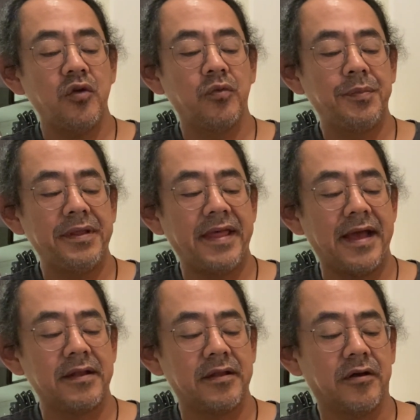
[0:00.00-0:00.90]
would be
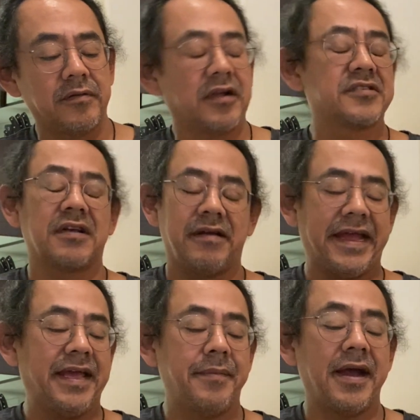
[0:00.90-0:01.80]
that note, or
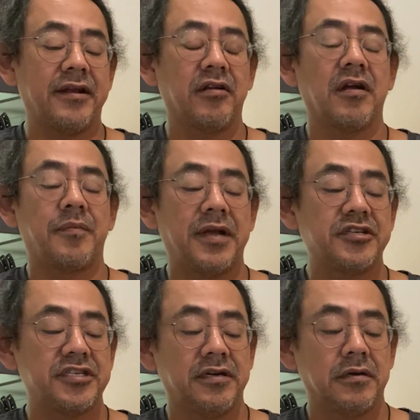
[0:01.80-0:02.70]
sorry, A minor
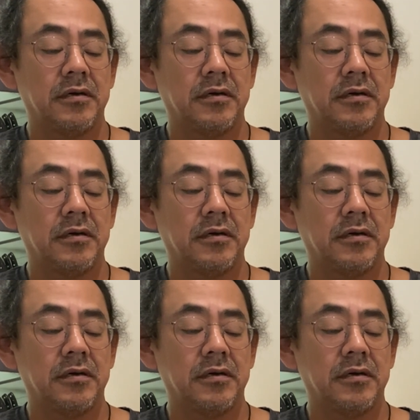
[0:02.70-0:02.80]
arpeggio.